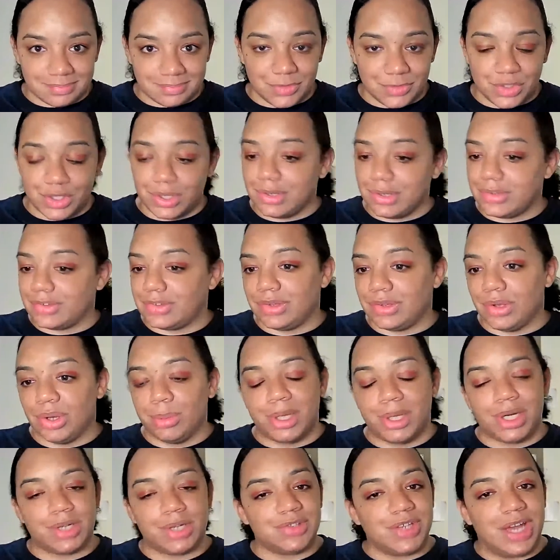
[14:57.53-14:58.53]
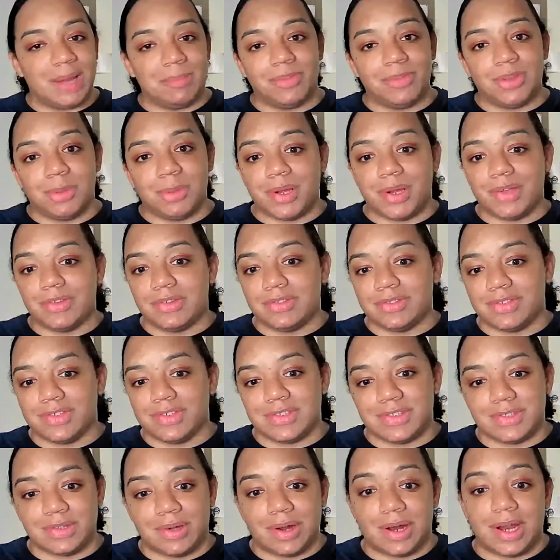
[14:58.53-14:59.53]
There is no better time than the present to
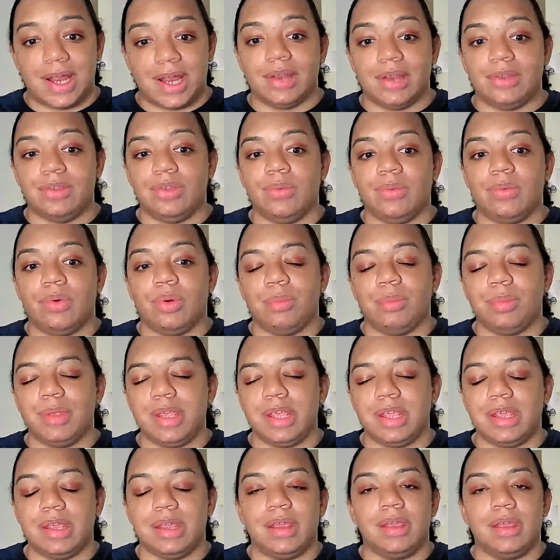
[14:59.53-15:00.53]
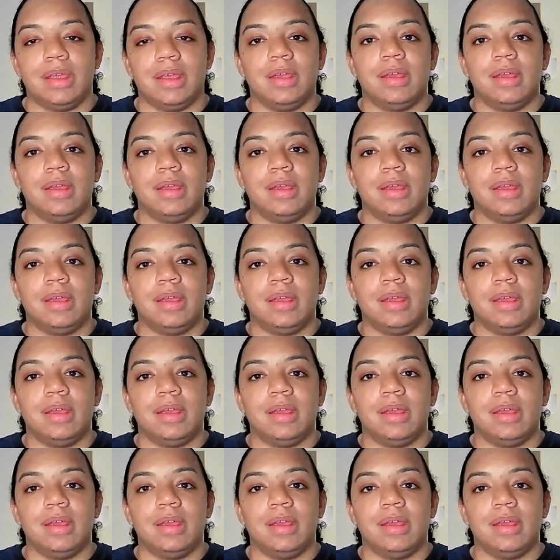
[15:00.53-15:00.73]
start, and you will be